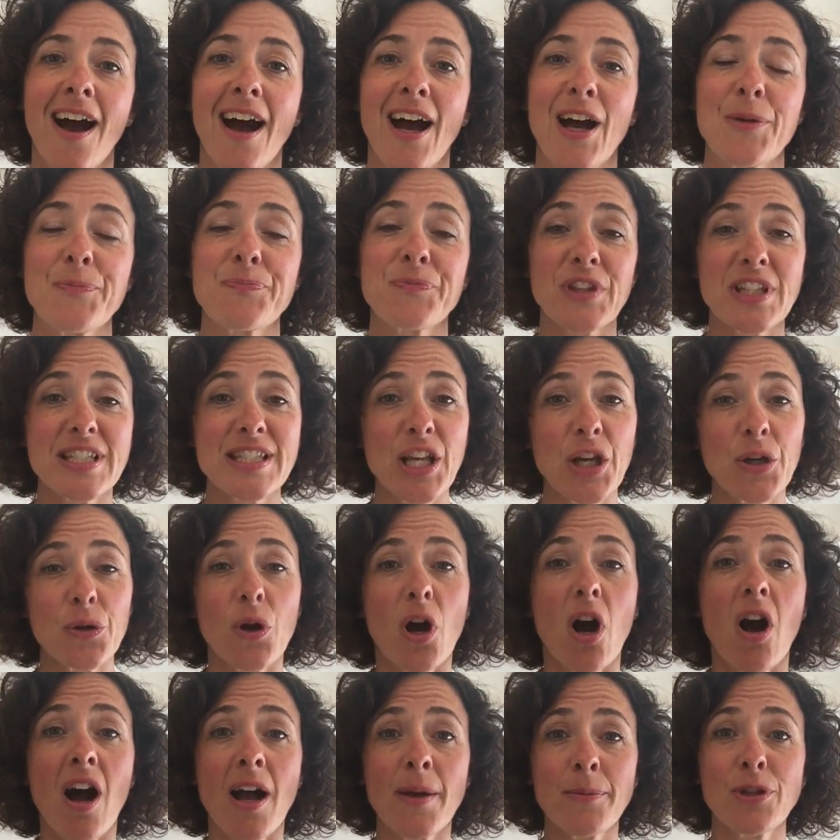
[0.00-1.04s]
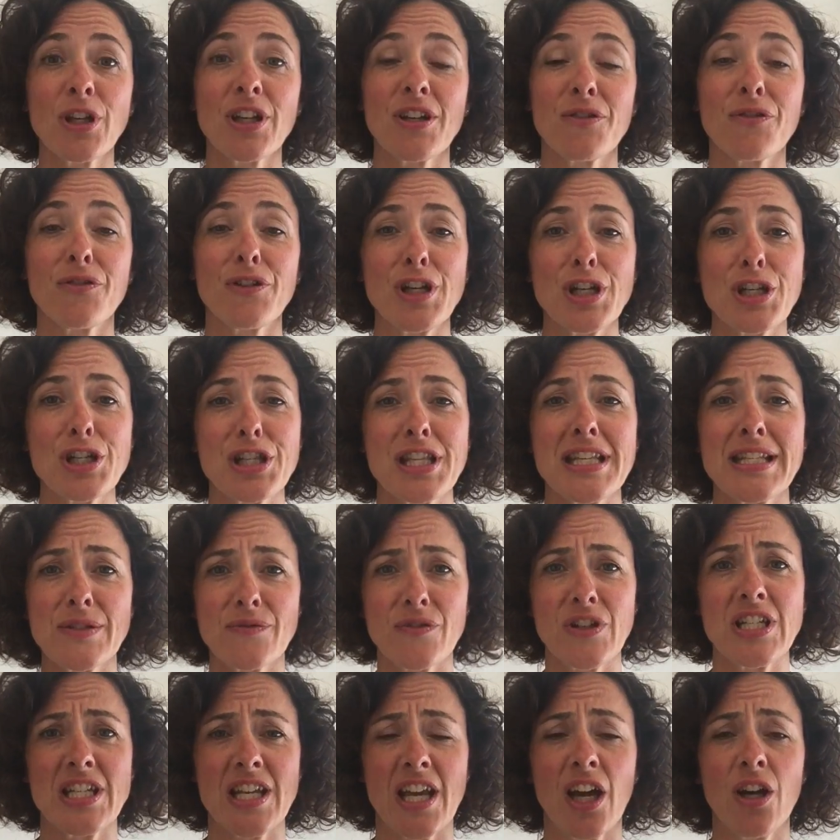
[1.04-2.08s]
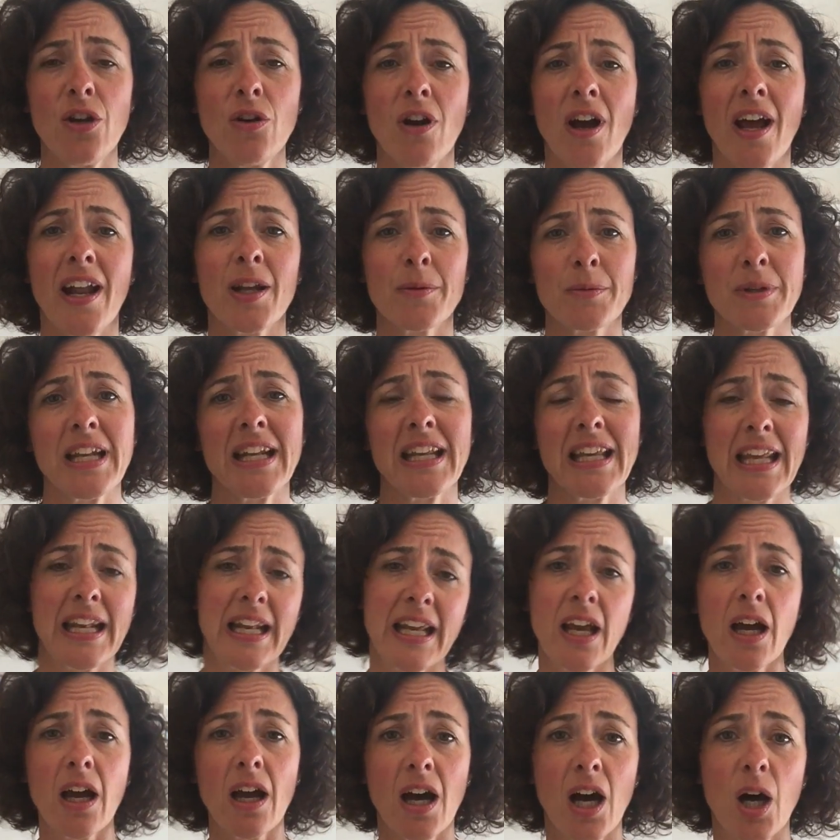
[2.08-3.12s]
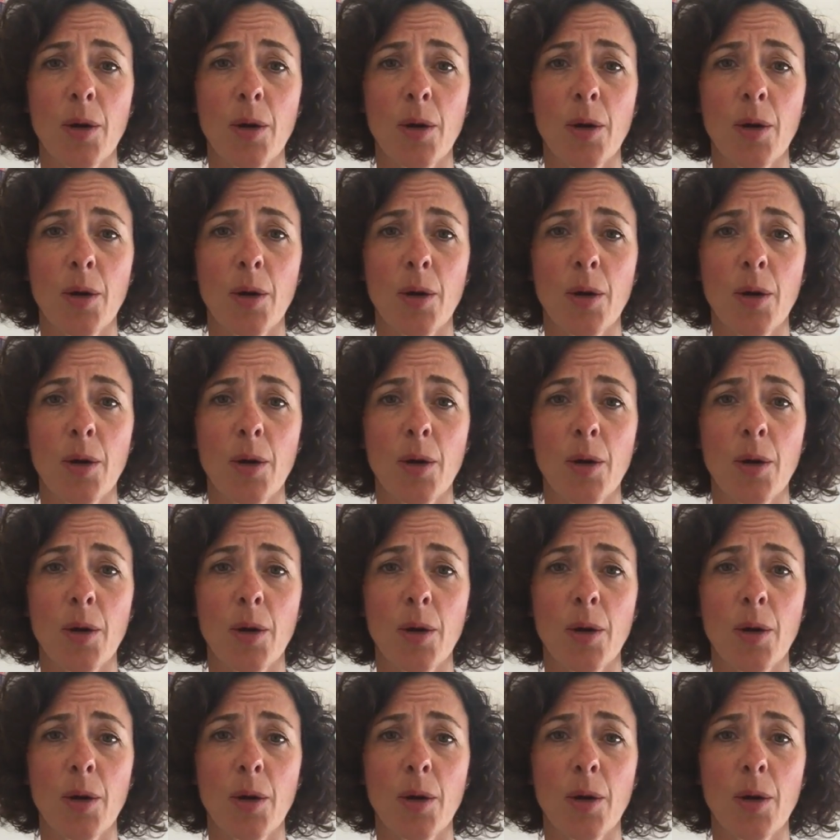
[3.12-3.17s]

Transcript: um, so I'm going to finish this video and I'm going to get it